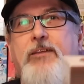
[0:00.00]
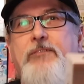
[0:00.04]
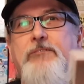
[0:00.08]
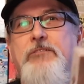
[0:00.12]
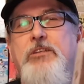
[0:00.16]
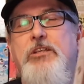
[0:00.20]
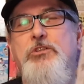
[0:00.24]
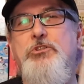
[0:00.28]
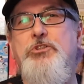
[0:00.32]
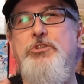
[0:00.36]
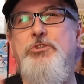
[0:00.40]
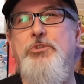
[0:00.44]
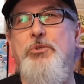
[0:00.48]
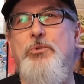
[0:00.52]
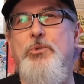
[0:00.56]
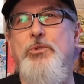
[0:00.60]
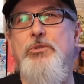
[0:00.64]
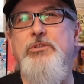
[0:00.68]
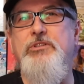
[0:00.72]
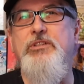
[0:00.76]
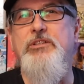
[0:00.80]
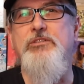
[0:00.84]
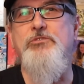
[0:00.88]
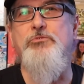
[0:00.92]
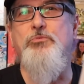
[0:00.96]
And the
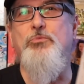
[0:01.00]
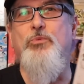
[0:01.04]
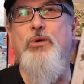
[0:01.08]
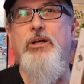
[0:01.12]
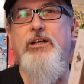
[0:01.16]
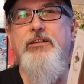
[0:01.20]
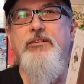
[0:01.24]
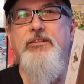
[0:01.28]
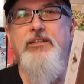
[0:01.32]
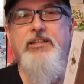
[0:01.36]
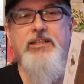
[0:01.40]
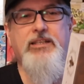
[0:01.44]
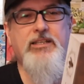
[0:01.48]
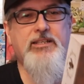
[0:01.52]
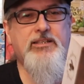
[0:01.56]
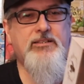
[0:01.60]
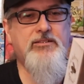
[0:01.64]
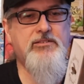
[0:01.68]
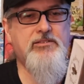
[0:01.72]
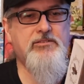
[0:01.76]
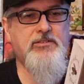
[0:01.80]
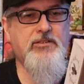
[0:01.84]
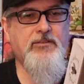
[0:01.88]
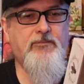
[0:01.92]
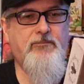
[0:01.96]
shortest one
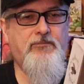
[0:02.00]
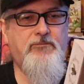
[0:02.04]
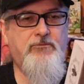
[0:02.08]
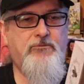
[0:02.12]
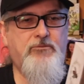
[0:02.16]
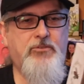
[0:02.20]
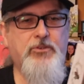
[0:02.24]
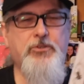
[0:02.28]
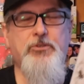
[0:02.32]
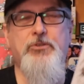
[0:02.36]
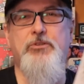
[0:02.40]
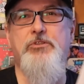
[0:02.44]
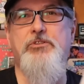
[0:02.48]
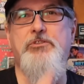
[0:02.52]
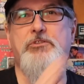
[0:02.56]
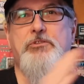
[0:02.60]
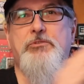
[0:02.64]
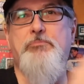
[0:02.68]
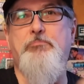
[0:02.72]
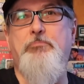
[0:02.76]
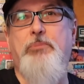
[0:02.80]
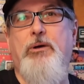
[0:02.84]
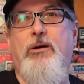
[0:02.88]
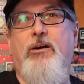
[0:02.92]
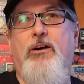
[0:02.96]
is the
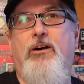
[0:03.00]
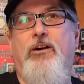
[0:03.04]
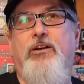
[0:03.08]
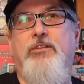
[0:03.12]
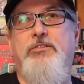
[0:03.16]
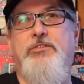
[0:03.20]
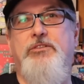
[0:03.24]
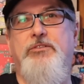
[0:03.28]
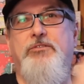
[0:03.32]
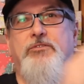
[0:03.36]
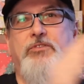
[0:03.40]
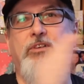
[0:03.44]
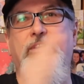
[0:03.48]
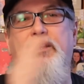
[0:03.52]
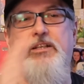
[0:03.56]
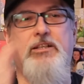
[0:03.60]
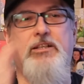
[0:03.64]
first part of